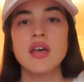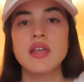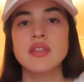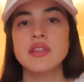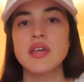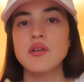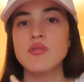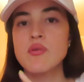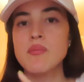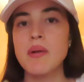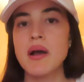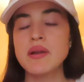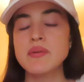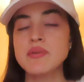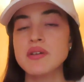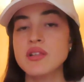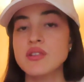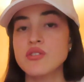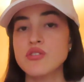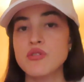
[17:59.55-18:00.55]
They remind
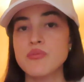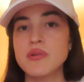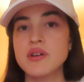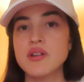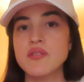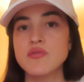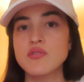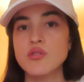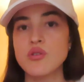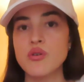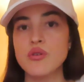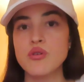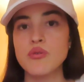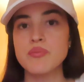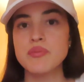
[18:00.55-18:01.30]
me a little bit of Loro